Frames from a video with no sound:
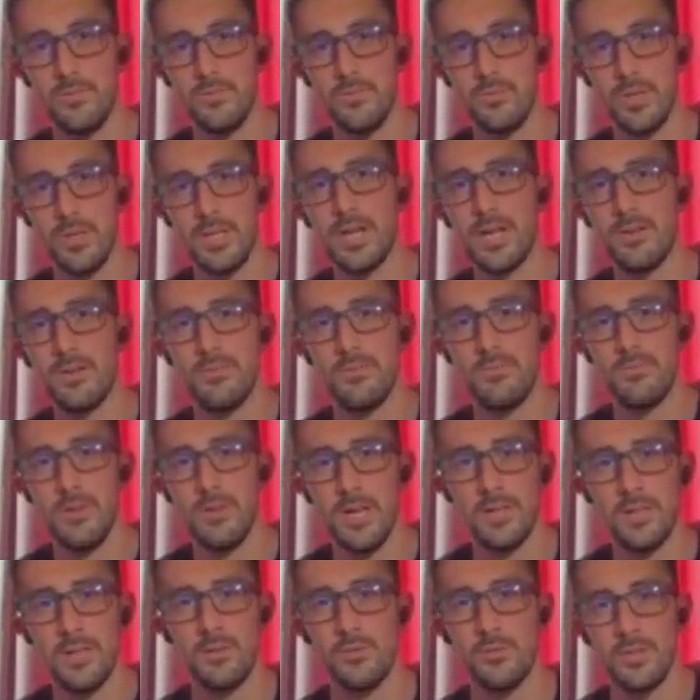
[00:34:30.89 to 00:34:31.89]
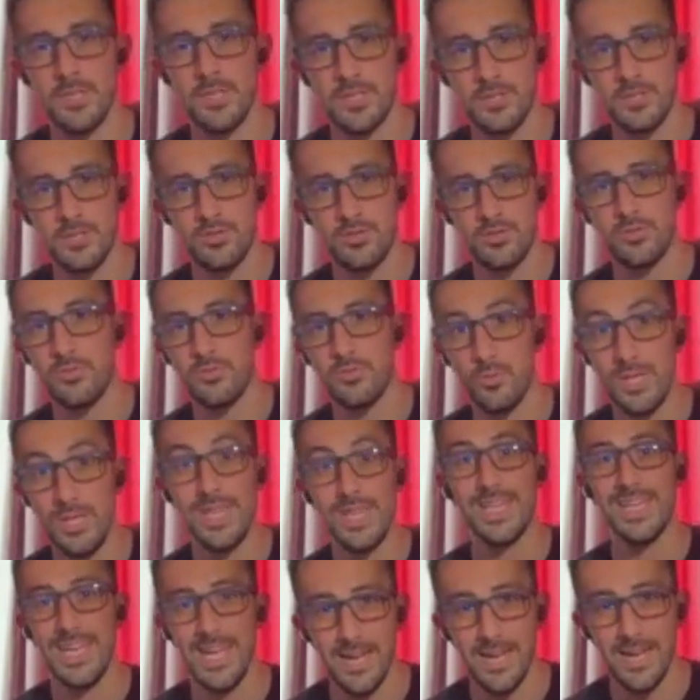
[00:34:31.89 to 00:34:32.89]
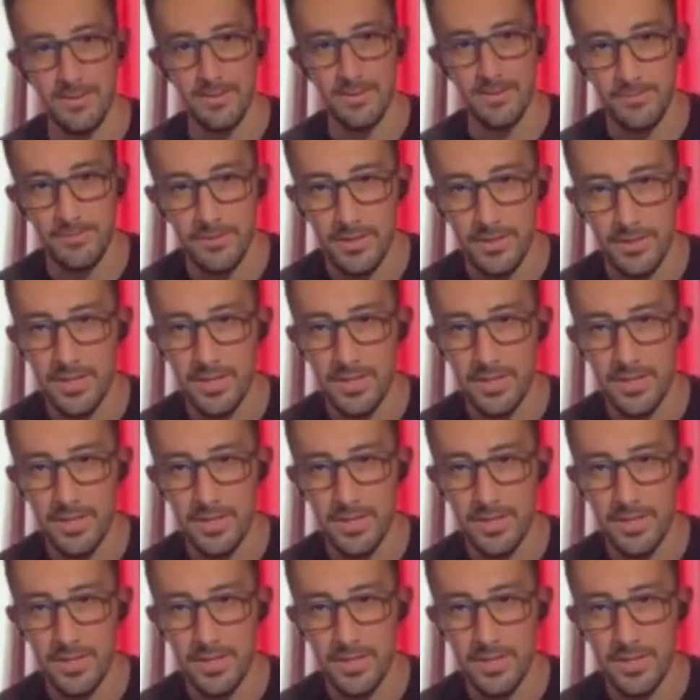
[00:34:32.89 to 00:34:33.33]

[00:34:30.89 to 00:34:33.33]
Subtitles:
what kind of a value does it really have?